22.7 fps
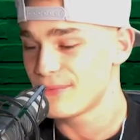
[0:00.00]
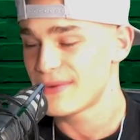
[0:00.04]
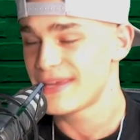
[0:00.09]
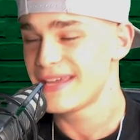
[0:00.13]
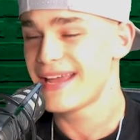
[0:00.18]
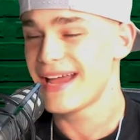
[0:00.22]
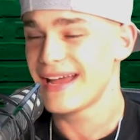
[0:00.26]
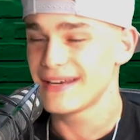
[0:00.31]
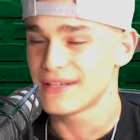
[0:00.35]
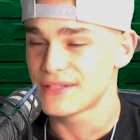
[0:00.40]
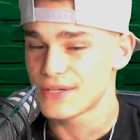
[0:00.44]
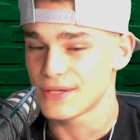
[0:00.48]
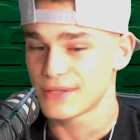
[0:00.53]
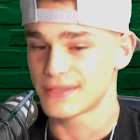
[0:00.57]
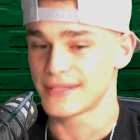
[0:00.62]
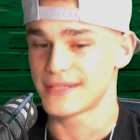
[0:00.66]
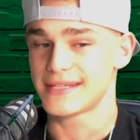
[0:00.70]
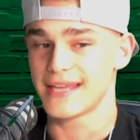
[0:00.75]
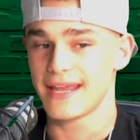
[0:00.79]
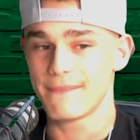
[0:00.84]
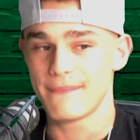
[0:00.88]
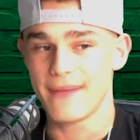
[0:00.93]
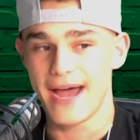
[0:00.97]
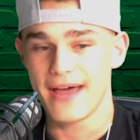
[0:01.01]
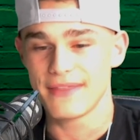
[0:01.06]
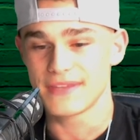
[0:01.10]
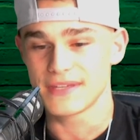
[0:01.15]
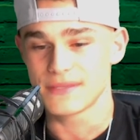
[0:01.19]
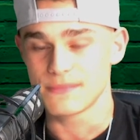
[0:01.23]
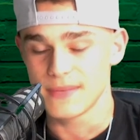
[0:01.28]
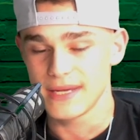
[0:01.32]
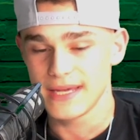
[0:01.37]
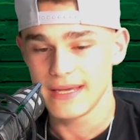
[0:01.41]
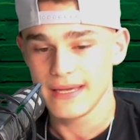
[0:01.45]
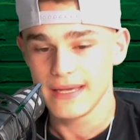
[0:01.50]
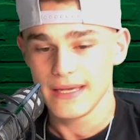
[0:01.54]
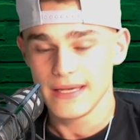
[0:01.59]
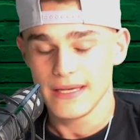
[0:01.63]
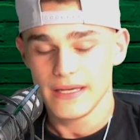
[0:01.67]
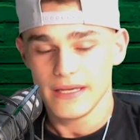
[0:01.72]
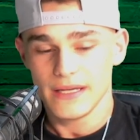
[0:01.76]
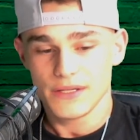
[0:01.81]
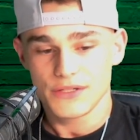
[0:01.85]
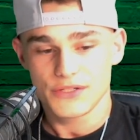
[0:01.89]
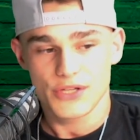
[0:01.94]
kind of took the same path as me.
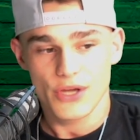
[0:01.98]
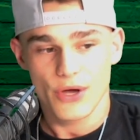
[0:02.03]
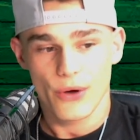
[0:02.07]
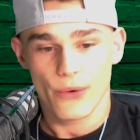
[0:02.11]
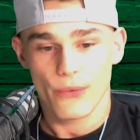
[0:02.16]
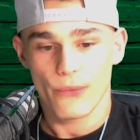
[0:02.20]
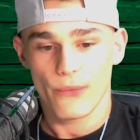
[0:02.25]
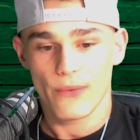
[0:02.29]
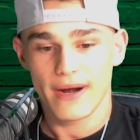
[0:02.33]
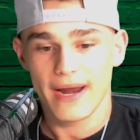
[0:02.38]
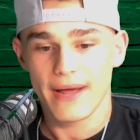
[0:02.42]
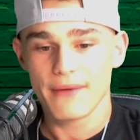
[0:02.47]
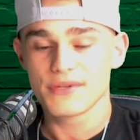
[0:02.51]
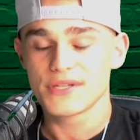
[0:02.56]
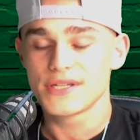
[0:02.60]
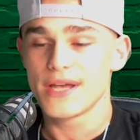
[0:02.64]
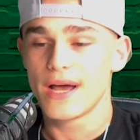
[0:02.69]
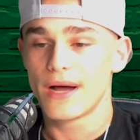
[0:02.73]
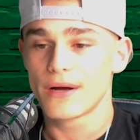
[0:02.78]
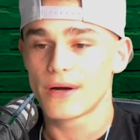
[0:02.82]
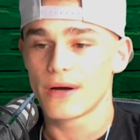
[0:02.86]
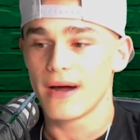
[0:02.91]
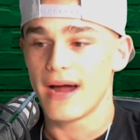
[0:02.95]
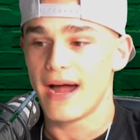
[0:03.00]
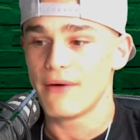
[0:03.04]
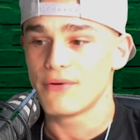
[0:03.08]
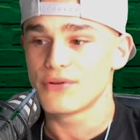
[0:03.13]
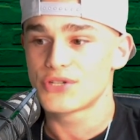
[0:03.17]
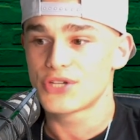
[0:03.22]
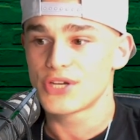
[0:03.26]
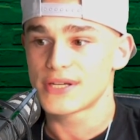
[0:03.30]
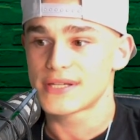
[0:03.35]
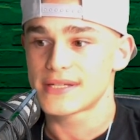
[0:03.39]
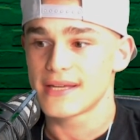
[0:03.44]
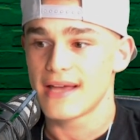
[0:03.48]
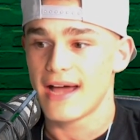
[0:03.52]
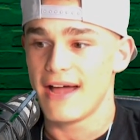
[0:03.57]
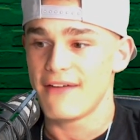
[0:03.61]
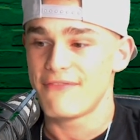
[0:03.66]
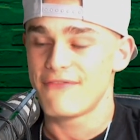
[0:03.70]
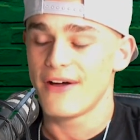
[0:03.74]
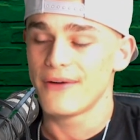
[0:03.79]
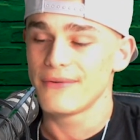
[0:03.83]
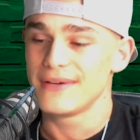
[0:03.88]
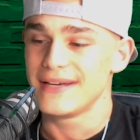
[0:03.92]
So when I was younger, I
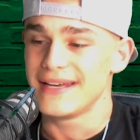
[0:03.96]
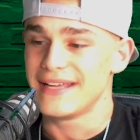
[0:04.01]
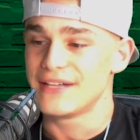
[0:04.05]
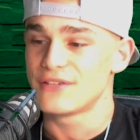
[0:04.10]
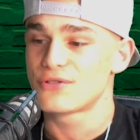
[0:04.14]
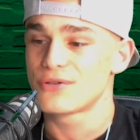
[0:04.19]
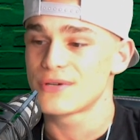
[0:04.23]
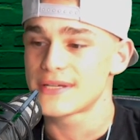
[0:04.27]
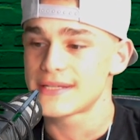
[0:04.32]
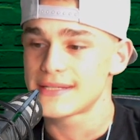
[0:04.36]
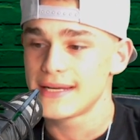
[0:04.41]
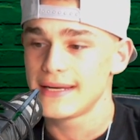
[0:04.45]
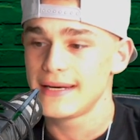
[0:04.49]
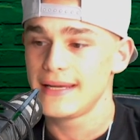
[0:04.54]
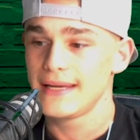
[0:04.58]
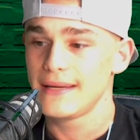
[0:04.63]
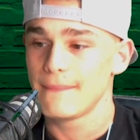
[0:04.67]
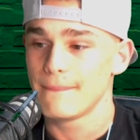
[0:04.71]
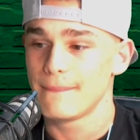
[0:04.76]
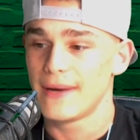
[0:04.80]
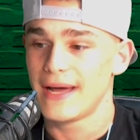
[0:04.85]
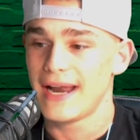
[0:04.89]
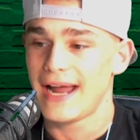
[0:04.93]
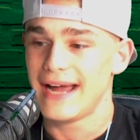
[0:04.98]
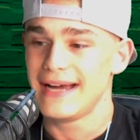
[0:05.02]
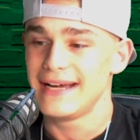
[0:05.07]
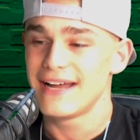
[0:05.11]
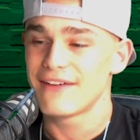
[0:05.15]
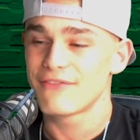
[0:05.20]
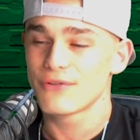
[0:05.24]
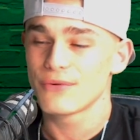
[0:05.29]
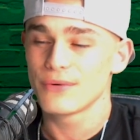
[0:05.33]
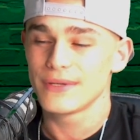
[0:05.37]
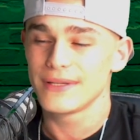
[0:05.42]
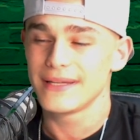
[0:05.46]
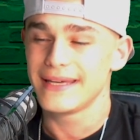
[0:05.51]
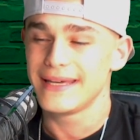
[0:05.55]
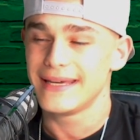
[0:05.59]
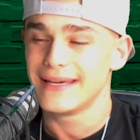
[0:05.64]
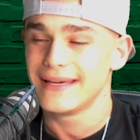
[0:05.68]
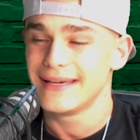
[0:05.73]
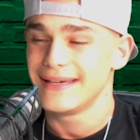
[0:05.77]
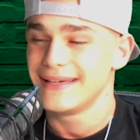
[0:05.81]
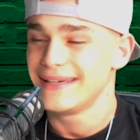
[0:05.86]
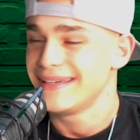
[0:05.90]
found an interest in it, but I never
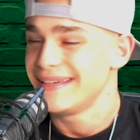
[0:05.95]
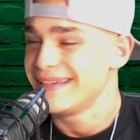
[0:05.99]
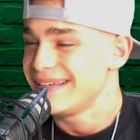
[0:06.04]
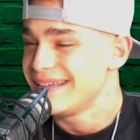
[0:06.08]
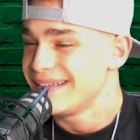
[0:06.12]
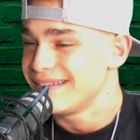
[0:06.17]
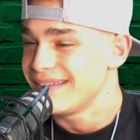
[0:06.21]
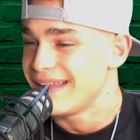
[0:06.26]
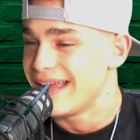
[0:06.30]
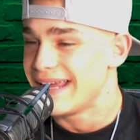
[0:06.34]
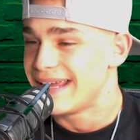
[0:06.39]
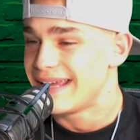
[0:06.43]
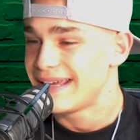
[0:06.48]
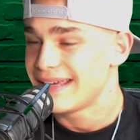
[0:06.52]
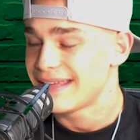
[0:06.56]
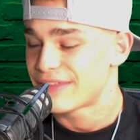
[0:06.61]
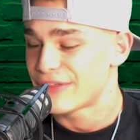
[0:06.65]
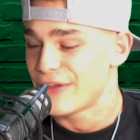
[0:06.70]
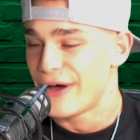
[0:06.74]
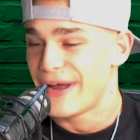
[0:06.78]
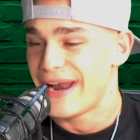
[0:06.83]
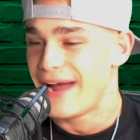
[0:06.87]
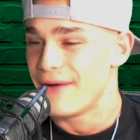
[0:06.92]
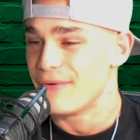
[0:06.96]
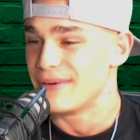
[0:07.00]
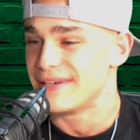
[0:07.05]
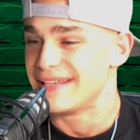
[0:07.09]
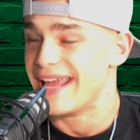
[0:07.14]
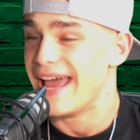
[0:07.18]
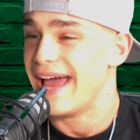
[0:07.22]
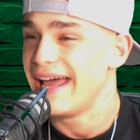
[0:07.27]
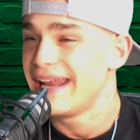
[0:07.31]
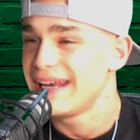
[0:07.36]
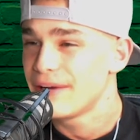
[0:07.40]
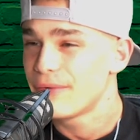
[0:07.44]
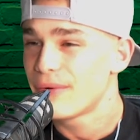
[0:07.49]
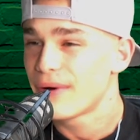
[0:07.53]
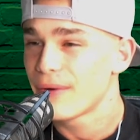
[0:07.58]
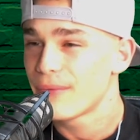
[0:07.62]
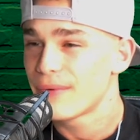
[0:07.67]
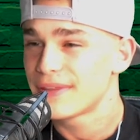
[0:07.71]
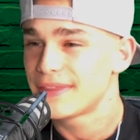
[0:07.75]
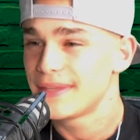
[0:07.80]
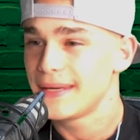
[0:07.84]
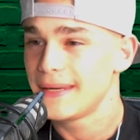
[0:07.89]
really thought I would get anywhere
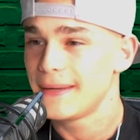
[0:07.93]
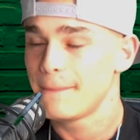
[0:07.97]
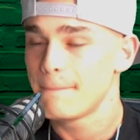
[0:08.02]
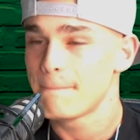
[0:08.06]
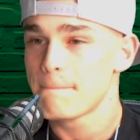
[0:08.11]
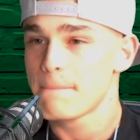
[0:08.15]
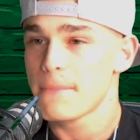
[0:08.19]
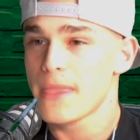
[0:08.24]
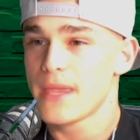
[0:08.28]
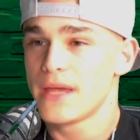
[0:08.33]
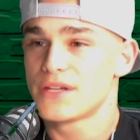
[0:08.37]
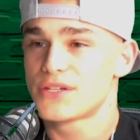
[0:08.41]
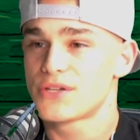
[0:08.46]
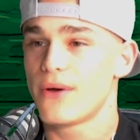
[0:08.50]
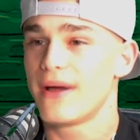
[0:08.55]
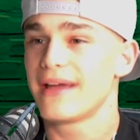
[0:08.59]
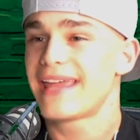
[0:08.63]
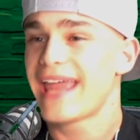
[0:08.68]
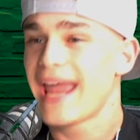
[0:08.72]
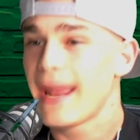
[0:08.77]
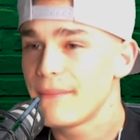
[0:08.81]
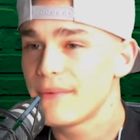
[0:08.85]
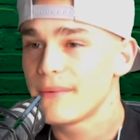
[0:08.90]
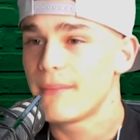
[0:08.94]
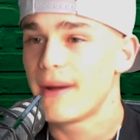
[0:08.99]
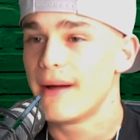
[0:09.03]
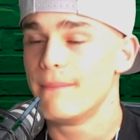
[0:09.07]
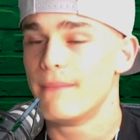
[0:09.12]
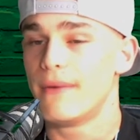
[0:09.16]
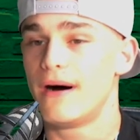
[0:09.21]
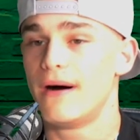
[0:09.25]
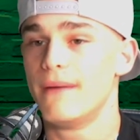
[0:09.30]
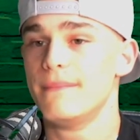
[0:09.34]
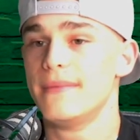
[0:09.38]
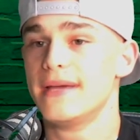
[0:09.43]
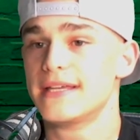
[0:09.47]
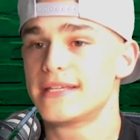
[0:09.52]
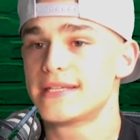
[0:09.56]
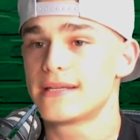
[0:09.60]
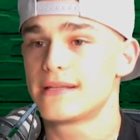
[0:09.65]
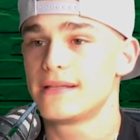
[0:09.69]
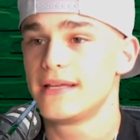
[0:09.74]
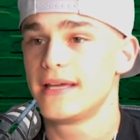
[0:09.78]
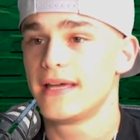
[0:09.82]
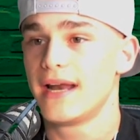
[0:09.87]
with it. So I came to my mom
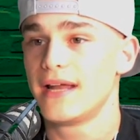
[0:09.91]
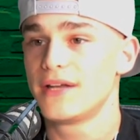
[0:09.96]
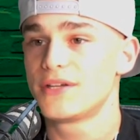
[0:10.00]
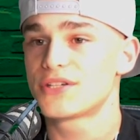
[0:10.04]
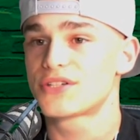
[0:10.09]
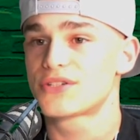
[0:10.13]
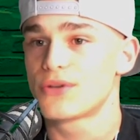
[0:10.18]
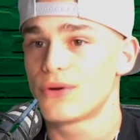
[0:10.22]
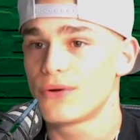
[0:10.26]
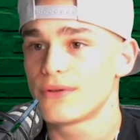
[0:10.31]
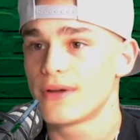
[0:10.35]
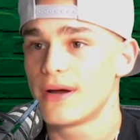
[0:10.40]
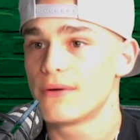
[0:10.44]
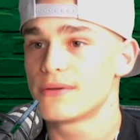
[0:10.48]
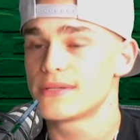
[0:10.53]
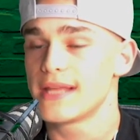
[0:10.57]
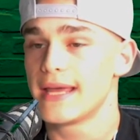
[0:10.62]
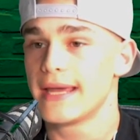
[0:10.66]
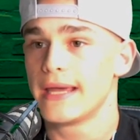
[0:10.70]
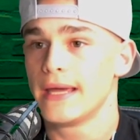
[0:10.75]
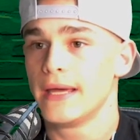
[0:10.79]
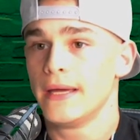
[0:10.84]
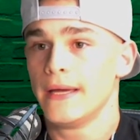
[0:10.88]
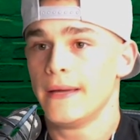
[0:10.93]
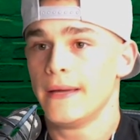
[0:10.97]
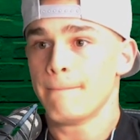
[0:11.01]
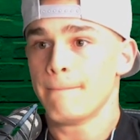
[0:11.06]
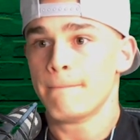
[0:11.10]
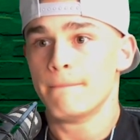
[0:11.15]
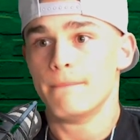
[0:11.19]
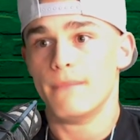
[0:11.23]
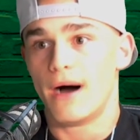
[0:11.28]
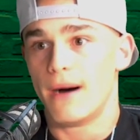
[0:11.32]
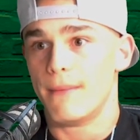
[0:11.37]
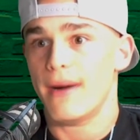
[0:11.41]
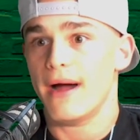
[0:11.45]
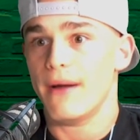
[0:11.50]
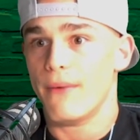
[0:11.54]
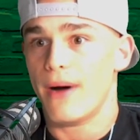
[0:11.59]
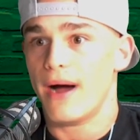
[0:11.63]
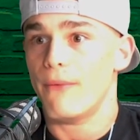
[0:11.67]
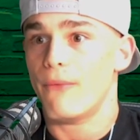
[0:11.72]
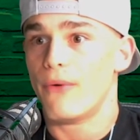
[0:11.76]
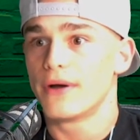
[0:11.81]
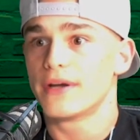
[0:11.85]
basically, and I just told her, I was like, Mom,
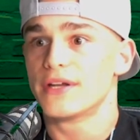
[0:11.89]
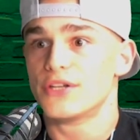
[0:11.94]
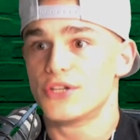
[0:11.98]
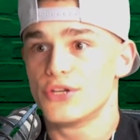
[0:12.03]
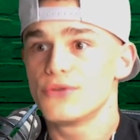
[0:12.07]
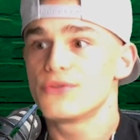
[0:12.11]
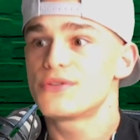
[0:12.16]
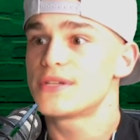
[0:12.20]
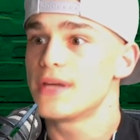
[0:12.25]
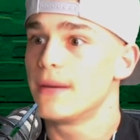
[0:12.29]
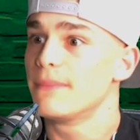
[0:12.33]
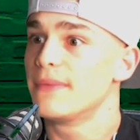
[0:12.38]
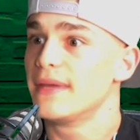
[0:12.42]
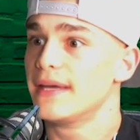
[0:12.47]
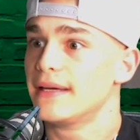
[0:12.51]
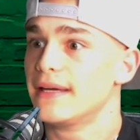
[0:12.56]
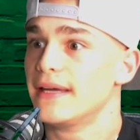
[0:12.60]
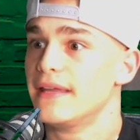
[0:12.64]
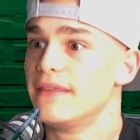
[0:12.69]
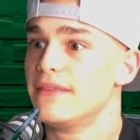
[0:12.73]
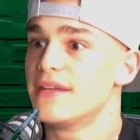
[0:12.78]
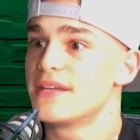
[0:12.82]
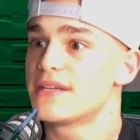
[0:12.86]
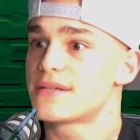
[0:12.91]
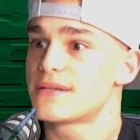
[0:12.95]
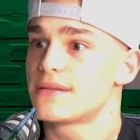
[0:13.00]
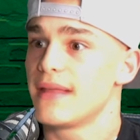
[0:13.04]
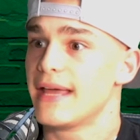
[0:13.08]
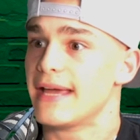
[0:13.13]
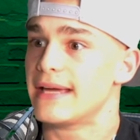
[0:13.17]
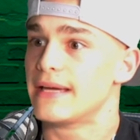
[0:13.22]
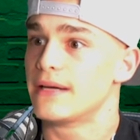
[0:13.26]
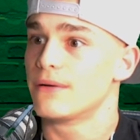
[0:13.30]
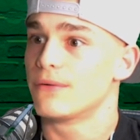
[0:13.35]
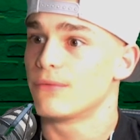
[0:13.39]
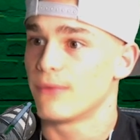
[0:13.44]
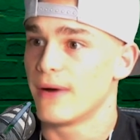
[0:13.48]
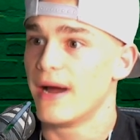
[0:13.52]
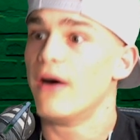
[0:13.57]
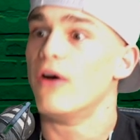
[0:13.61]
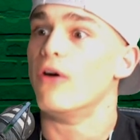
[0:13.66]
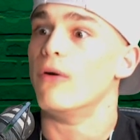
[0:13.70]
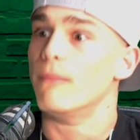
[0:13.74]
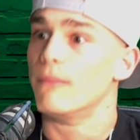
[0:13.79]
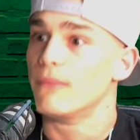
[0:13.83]
I want to do something in this
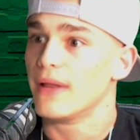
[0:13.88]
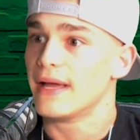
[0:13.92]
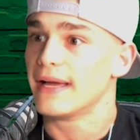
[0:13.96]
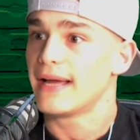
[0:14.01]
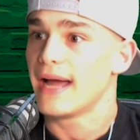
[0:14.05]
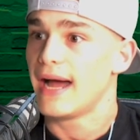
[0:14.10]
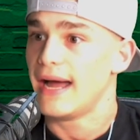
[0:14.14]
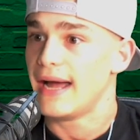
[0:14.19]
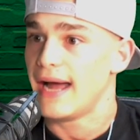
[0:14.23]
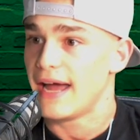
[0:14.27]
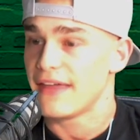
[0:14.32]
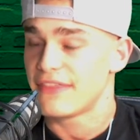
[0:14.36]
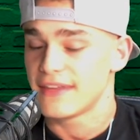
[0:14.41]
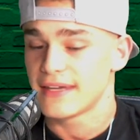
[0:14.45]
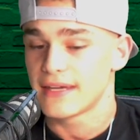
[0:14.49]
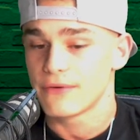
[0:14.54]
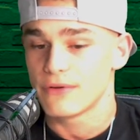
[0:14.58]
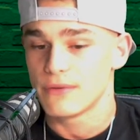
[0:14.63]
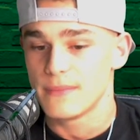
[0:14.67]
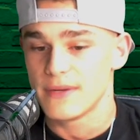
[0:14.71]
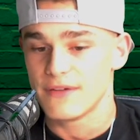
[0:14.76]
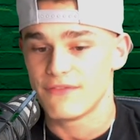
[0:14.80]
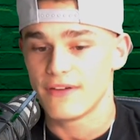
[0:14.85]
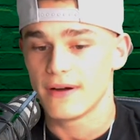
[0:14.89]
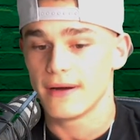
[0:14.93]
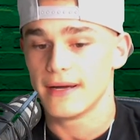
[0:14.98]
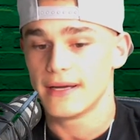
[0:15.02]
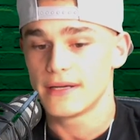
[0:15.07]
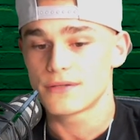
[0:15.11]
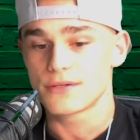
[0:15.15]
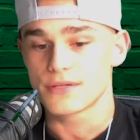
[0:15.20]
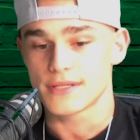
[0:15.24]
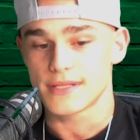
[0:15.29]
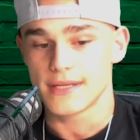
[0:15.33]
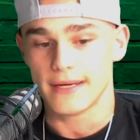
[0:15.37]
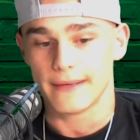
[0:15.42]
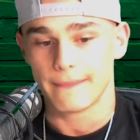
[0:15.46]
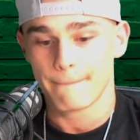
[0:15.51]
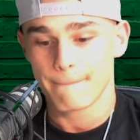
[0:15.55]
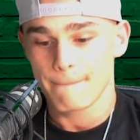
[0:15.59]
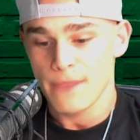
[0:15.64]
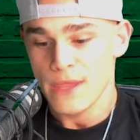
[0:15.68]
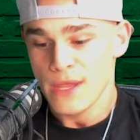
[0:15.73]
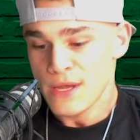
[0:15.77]
realm. I think it would be very interesting.